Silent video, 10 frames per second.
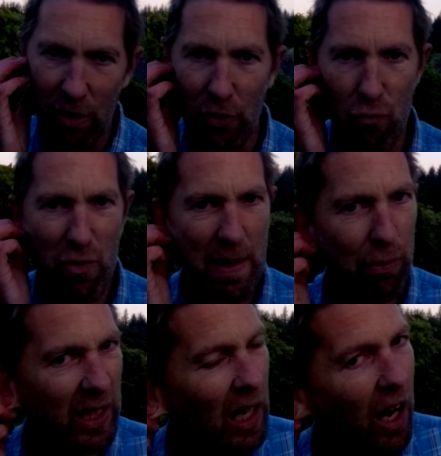of the
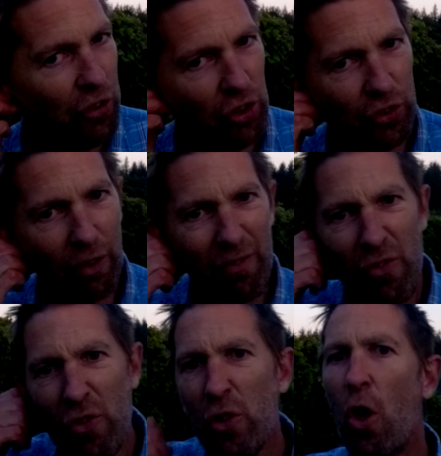repercussions of
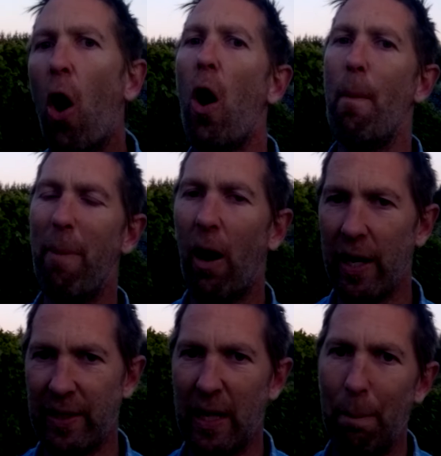not
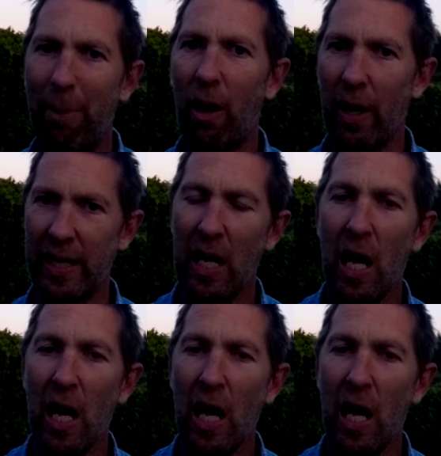abiding by